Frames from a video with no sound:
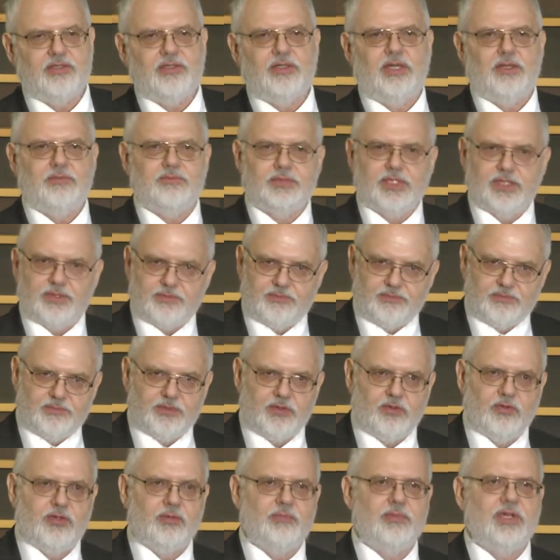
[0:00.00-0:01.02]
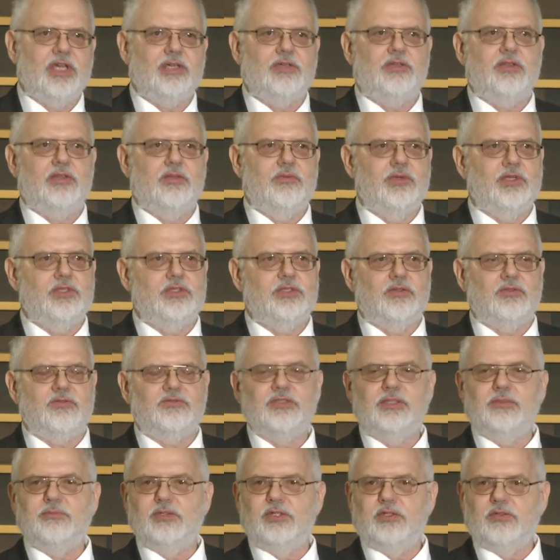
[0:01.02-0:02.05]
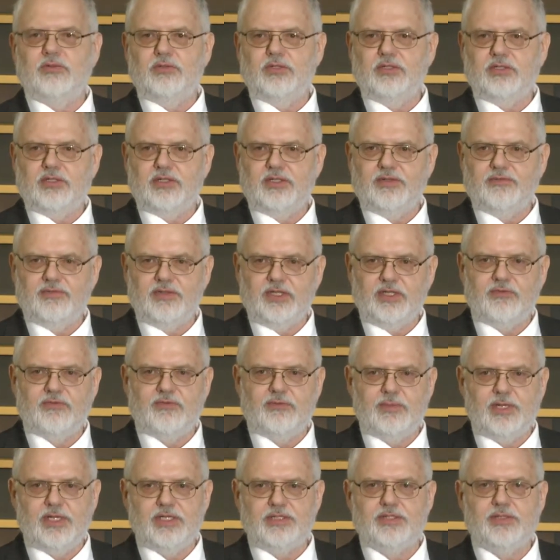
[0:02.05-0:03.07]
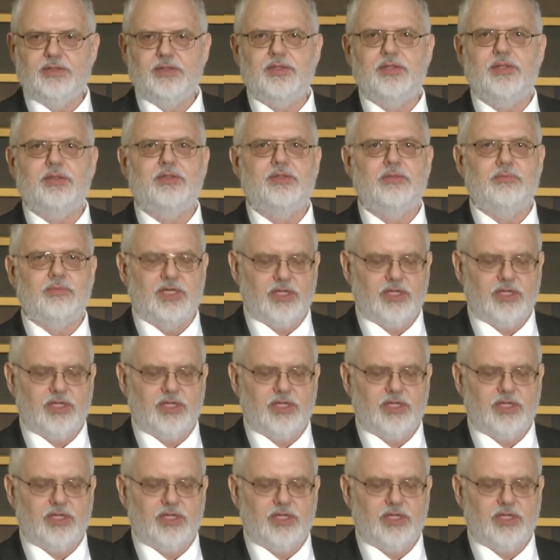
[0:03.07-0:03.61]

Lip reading: I'm just going back to the original seminal work of information system